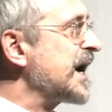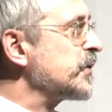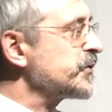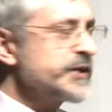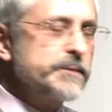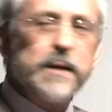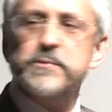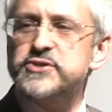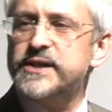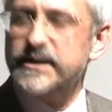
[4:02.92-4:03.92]
now the
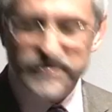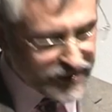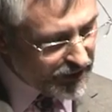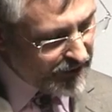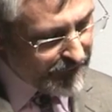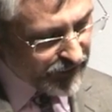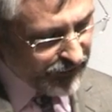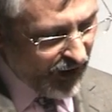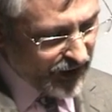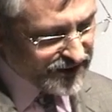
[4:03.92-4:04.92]
publishing editor
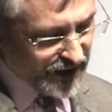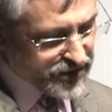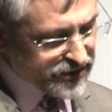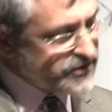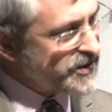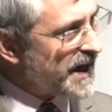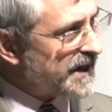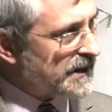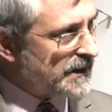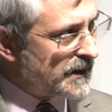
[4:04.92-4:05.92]
of Architecture
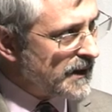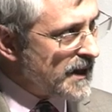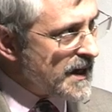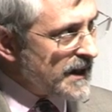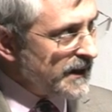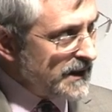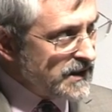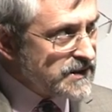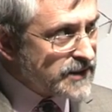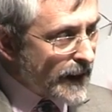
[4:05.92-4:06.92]
Today.
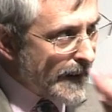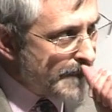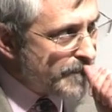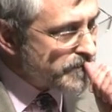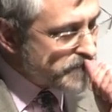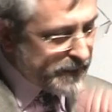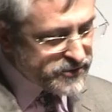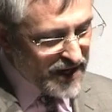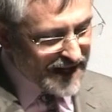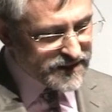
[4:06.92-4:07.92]
In time,
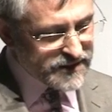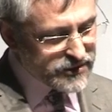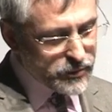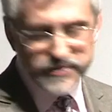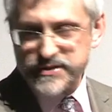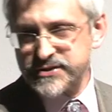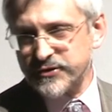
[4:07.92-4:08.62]
Papadakis, who was